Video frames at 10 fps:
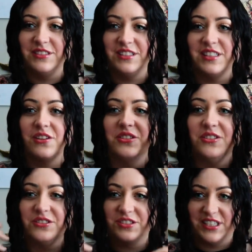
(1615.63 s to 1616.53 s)

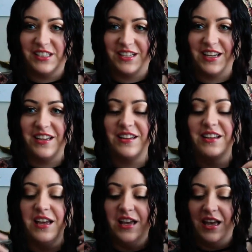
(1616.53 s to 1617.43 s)
cellular
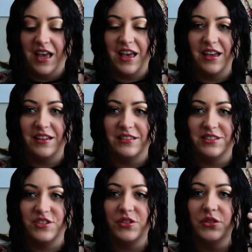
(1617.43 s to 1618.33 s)
DNA and